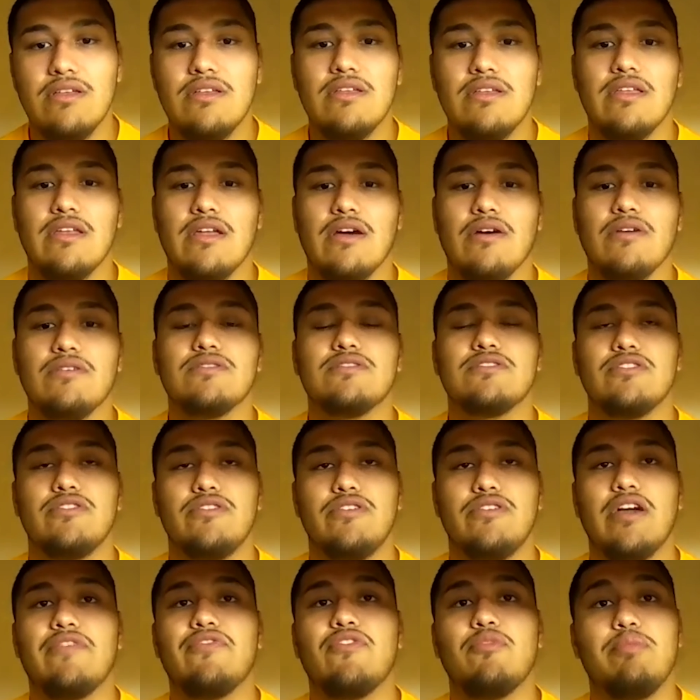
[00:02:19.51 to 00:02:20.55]
So you
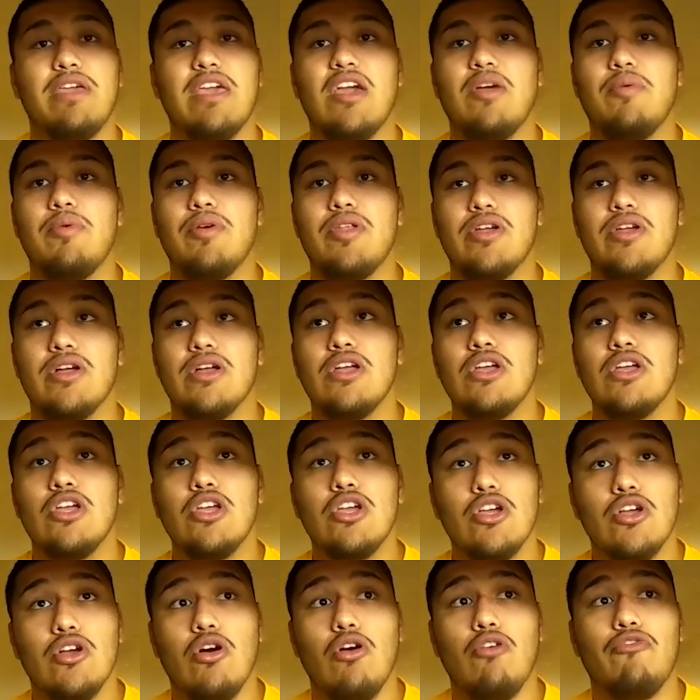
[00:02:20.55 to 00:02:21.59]
have to be able to
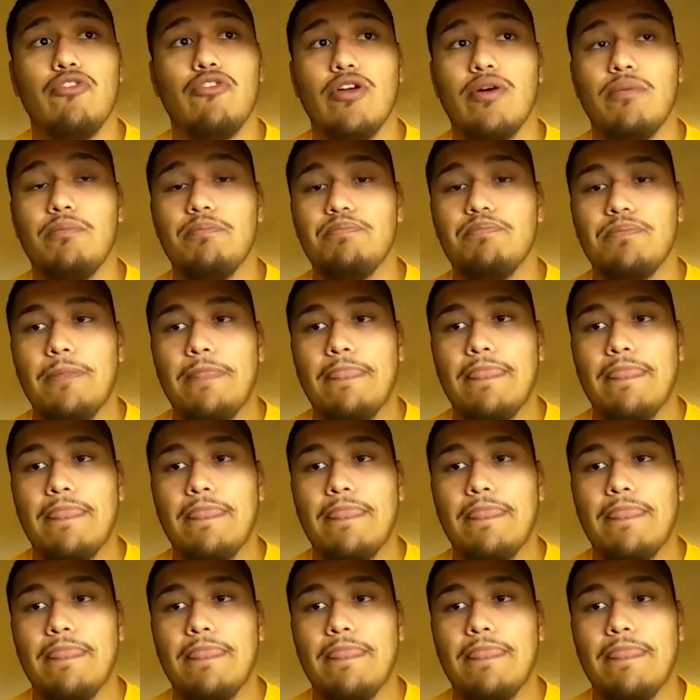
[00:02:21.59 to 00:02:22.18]
go from